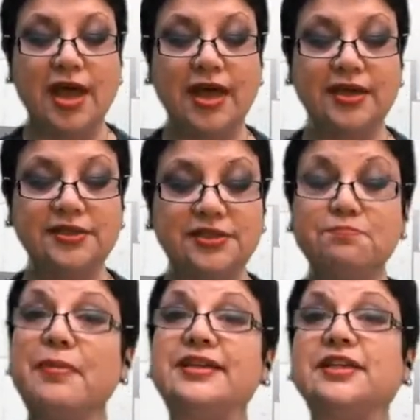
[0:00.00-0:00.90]
And
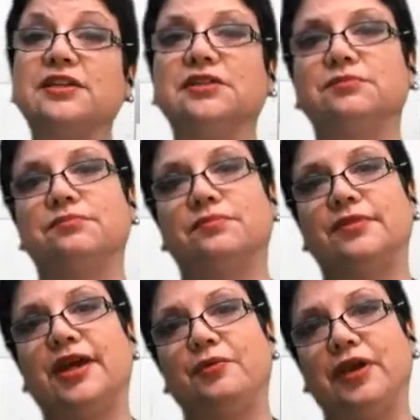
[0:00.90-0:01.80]
medical,
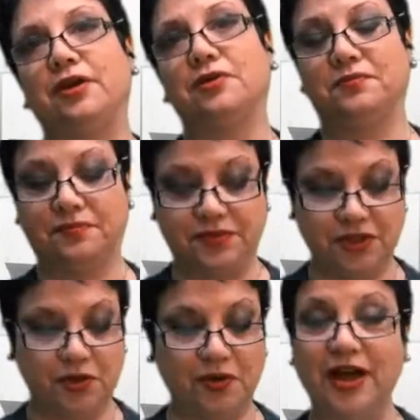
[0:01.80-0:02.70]
there we go.
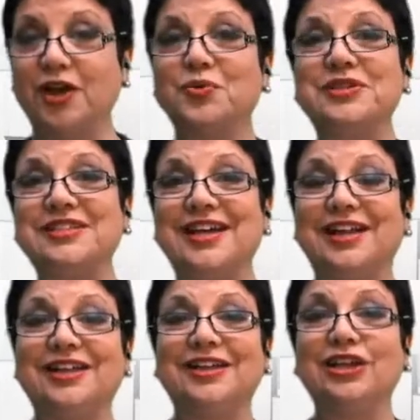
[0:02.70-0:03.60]
So I always
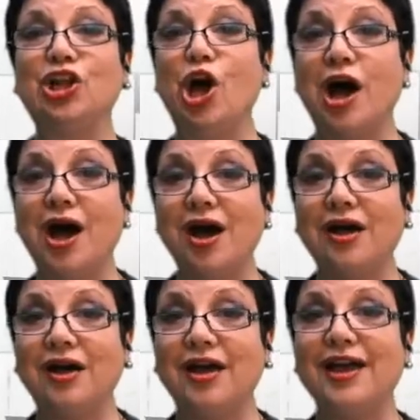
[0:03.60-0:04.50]
tell,
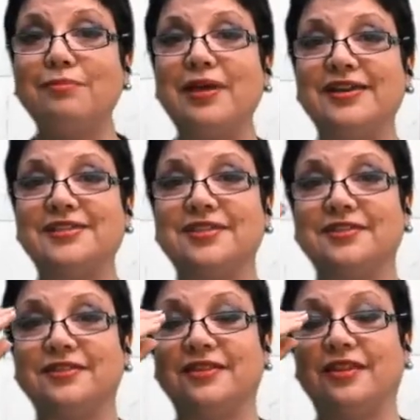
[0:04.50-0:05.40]
law and
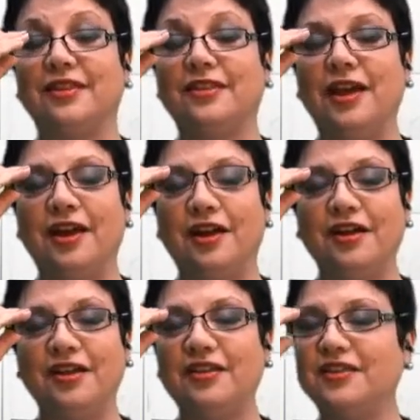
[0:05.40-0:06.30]
medicine,
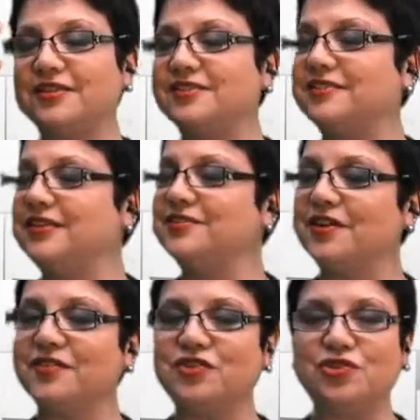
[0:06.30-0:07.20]
these
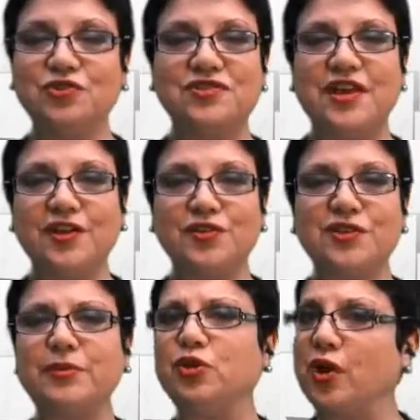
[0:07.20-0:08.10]
are the two
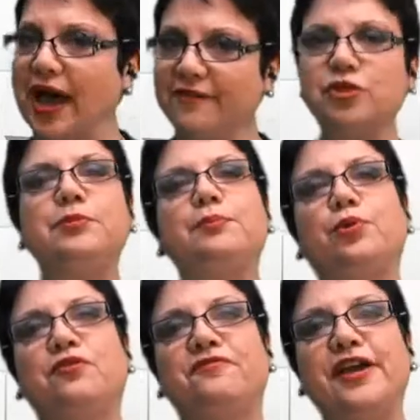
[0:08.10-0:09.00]
sectors. I mean, you have to be
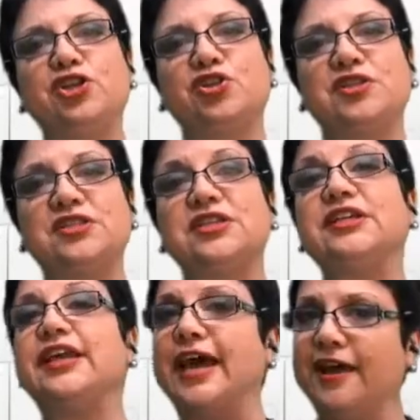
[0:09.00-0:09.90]
perfectionist
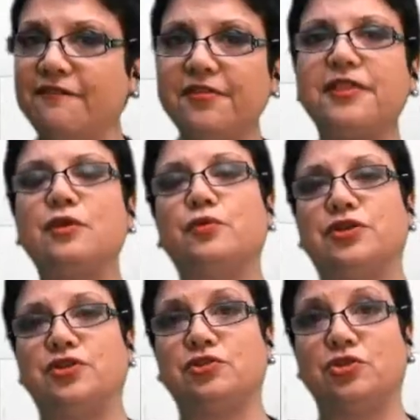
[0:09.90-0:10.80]
in everything
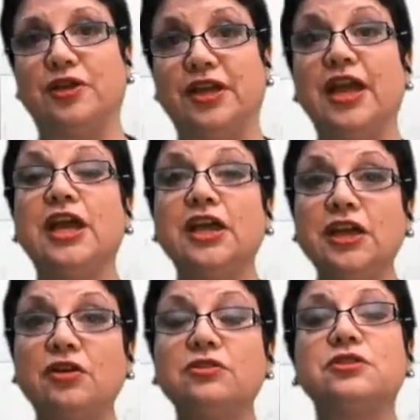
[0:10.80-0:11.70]
what you're doing
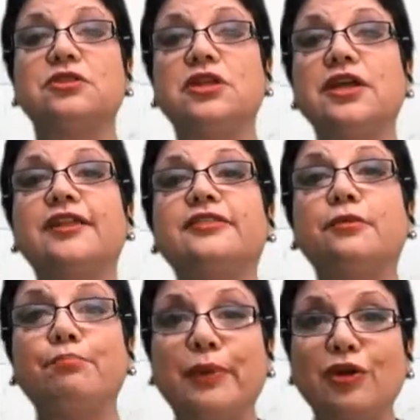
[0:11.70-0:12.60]
in order to look at
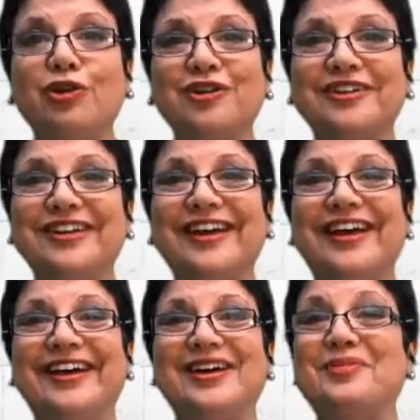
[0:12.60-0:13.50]
the mirror
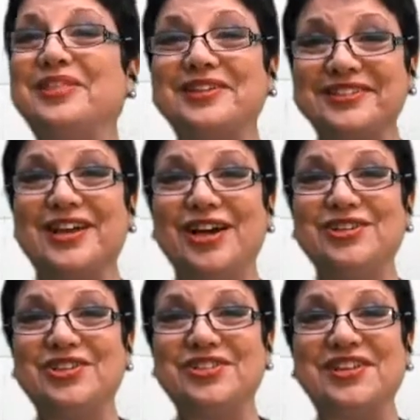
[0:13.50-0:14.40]
with a good
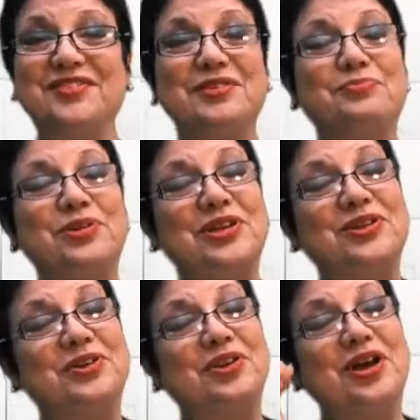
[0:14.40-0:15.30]
conscience, and I mean
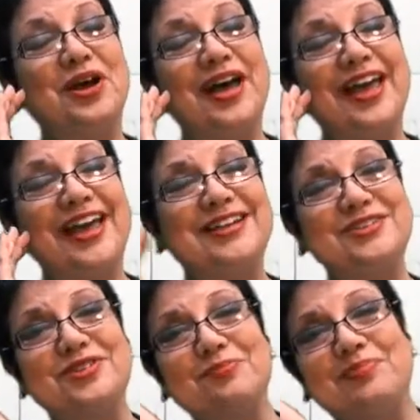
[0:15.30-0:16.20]
putting your
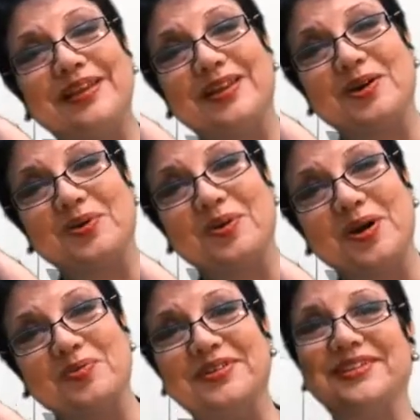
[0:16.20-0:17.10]
head to the pillow
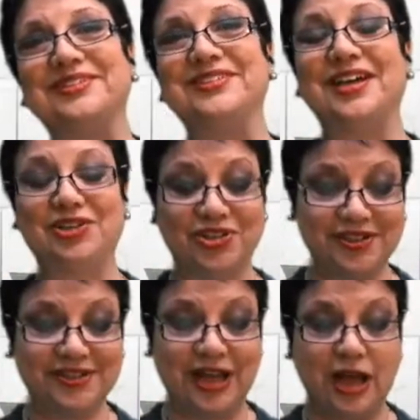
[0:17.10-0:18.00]
with a good
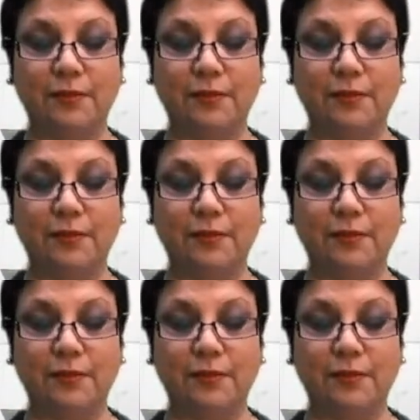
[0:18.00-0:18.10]
conscience,